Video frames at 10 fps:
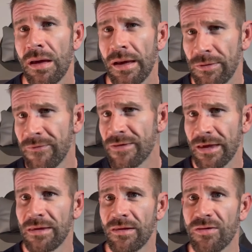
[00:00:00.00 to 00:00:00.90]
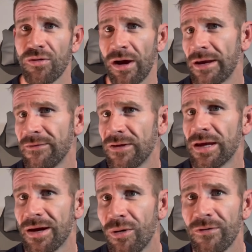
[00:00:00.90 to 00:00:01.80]
And you've seen this grainy
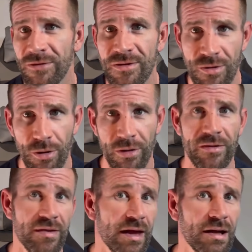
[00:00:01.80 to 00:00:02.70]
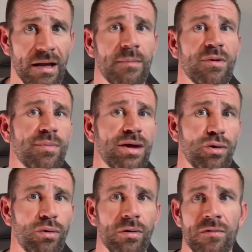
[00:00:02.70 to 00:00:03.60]
video of this car that they claim to be
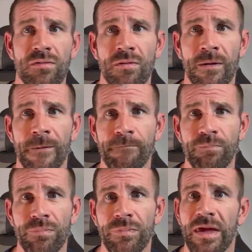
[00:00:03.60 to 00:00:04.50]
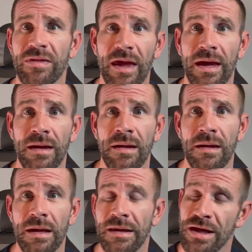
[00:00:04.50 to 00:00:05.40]
yours, that they
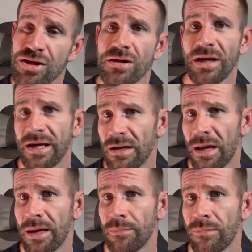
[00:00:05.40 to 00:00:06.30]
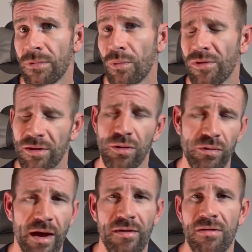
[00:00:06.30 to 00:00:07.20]
initially claimed was a
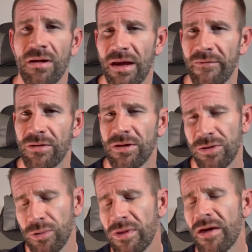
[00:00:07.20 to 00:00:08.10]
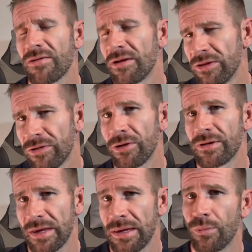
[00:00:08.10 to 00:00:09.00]
2011 to
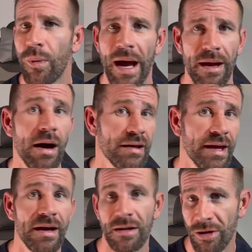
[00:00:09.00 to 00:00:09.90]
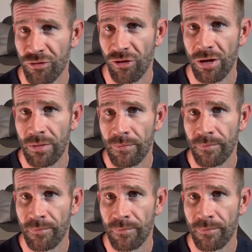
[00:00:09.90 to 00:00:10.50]
2013 white Hyundai Elantra,